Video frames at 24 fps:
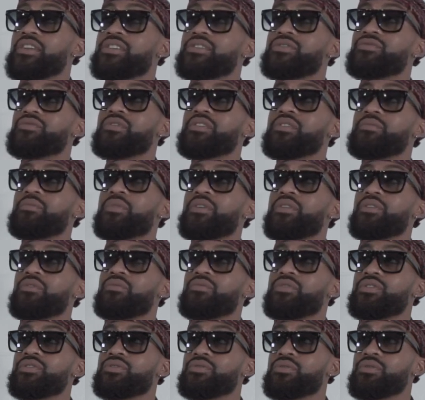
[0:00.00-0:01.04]
and just really being a
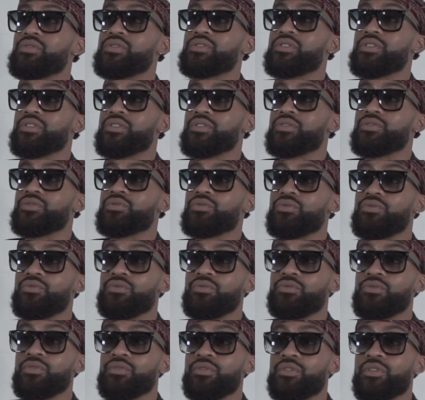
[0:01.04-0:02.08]
resource and a
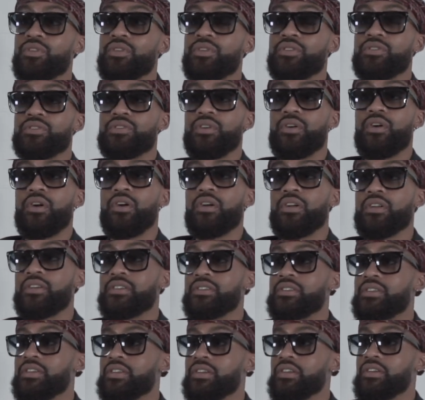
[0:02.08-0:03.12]
tool to
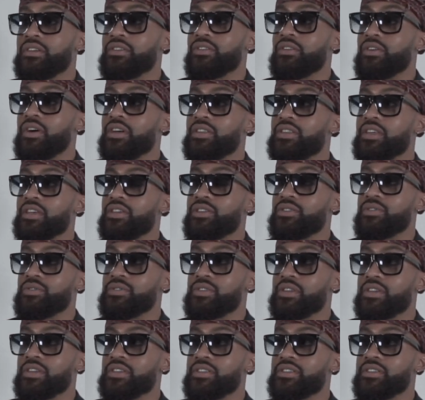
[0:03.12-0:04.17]
artists. I think
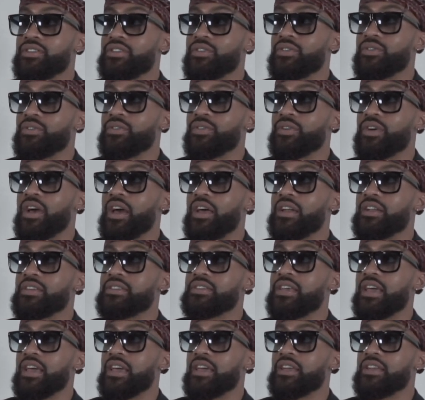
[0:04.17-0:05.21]
music is still kind of
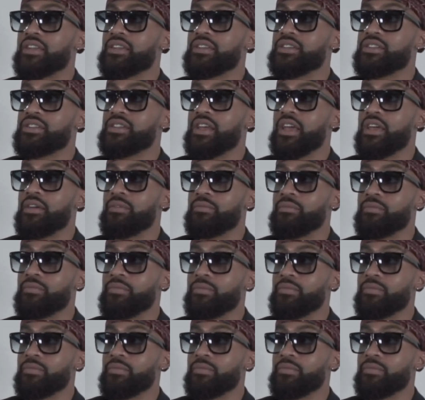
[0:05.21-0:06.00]
taking its shape